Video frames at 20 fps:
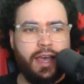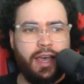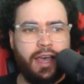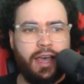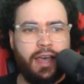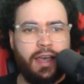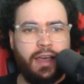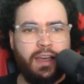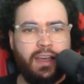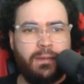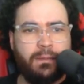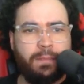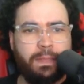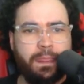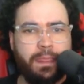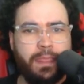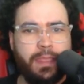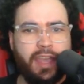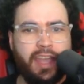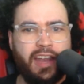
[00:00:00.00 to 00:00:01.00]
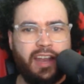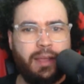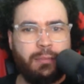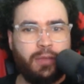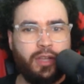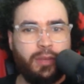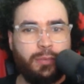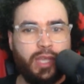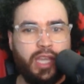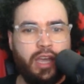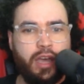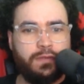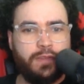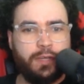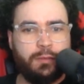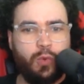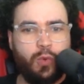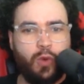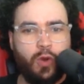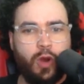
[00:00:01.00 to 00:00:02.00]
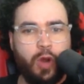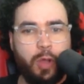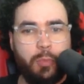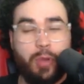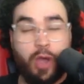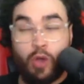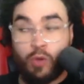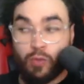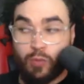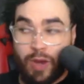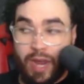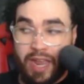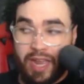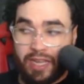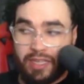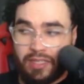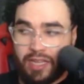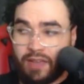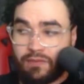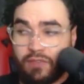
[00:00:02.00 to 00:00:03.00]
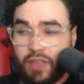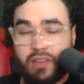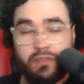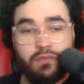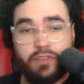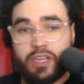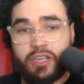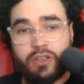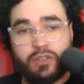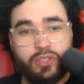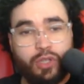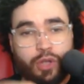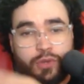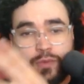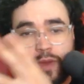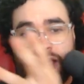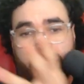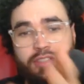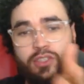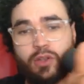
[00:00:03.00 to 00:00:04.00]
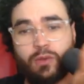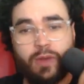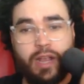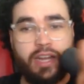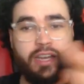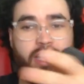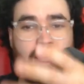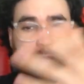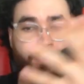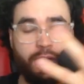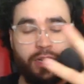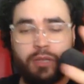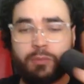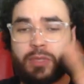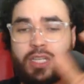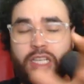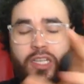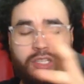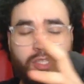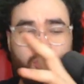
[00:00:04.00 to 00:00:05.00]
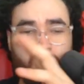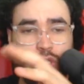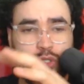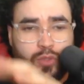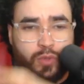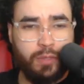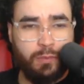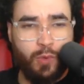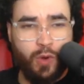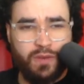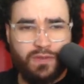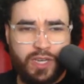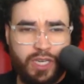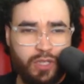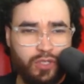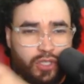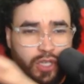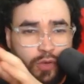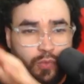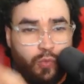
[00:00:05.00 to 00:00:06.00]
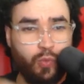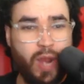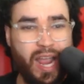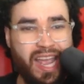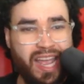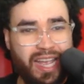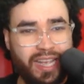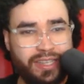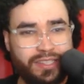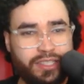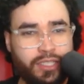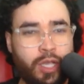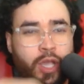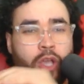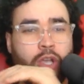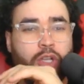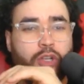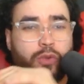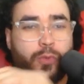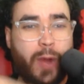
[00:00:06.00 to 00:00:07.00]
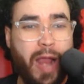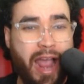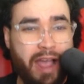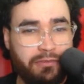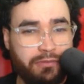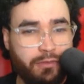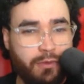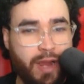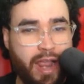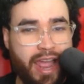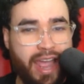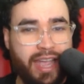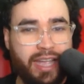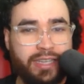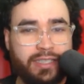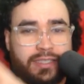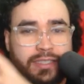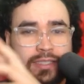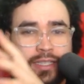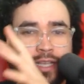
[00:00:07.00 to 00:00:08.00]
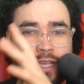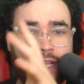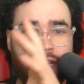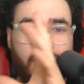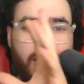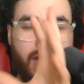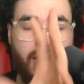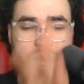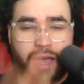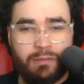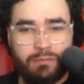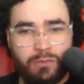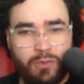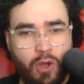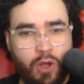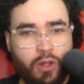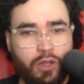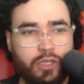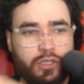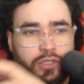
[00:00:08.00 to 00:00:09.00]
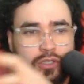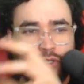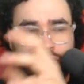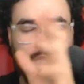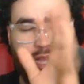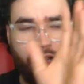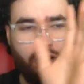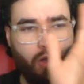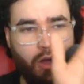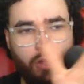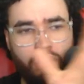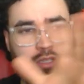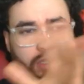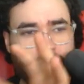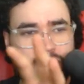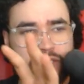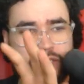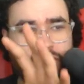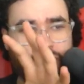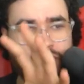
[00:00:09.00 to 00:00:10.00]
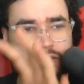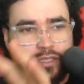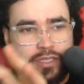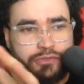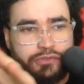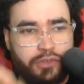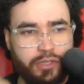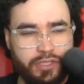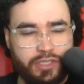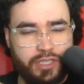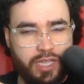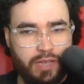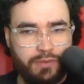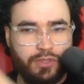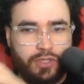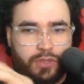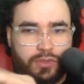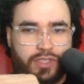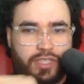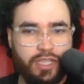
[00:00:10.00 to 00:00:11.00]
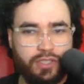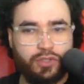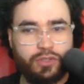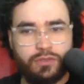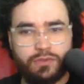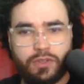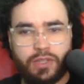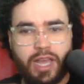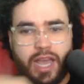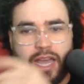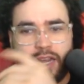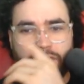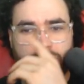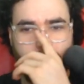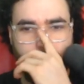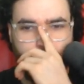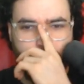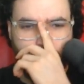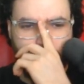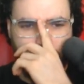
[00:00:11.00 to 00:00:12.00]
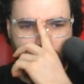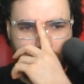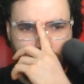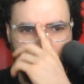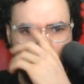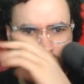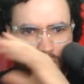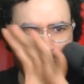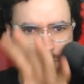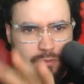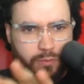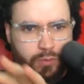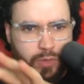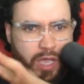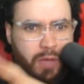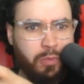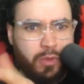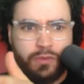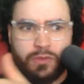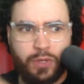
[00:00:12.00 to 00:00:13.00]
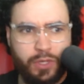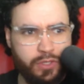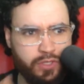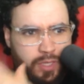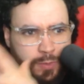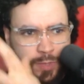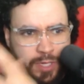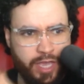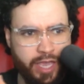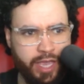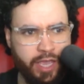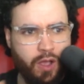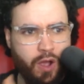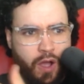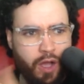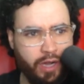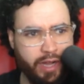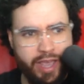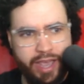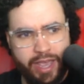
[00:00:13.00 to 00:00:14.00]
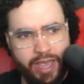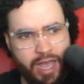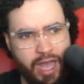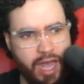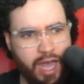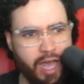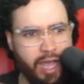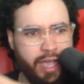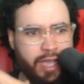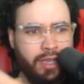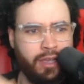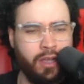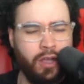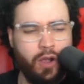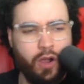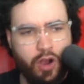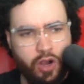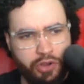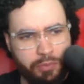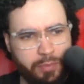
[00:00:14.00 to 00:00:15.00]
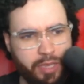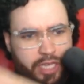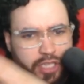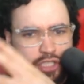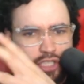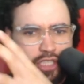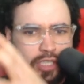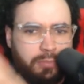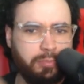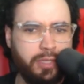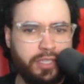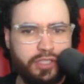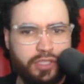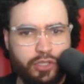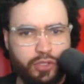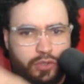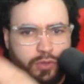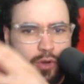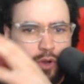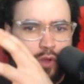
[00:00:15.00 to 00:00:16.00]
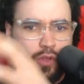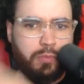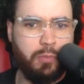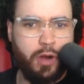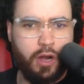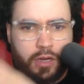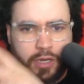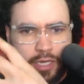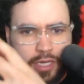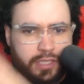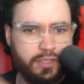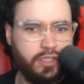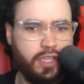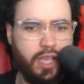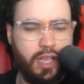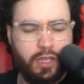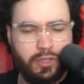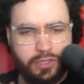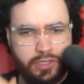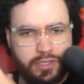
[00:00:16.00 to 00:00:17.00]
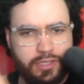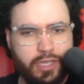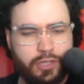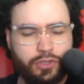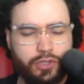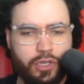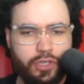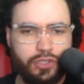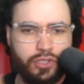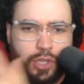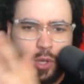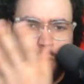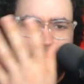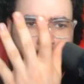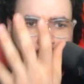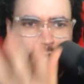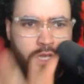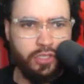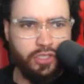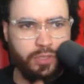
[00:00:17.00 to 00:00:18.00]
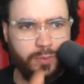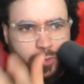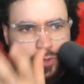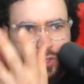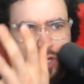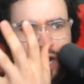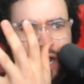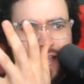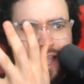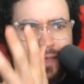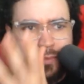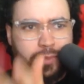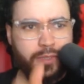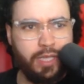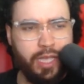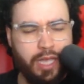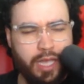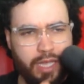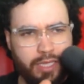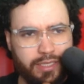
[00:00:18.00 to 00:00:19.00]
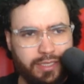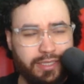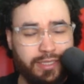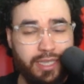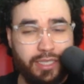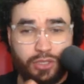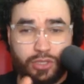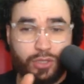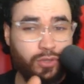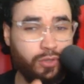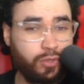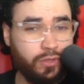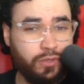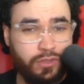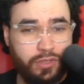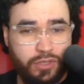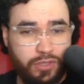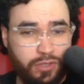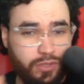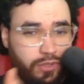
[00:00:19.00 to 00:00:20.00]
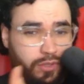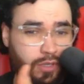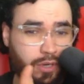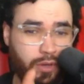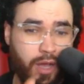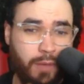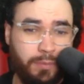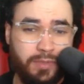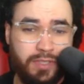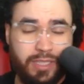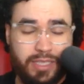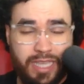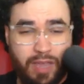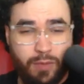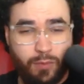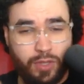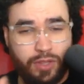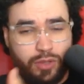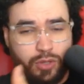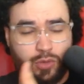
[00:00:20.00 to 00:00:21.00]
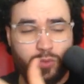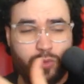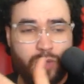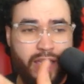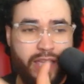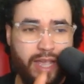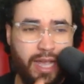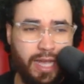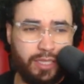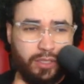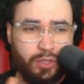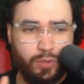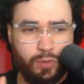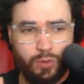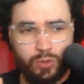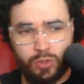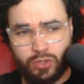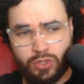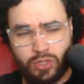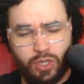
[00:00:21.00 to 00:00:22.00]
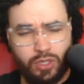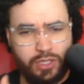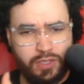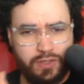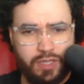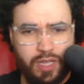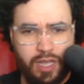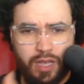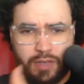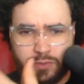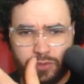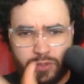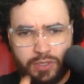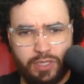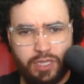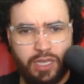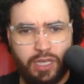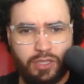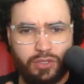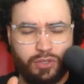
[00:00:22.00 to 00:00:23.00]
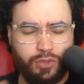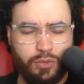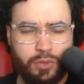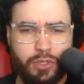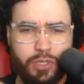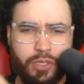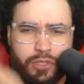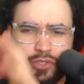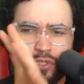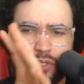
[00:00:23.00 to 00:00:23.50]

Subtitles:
And I'm going to be covering more about RAG. I've done videos on RAGs already. I'm going to be doing more videos on RAGs, graph rags, knowledge, like all these different stuff. So stay tuned for that. If you're new to this channel, we upload videos every day on AI, automation, business growth, marketing, sales, etc. So subscribe to stay tuned, you know, up to date with new AI tools, all this stuff, tutorials.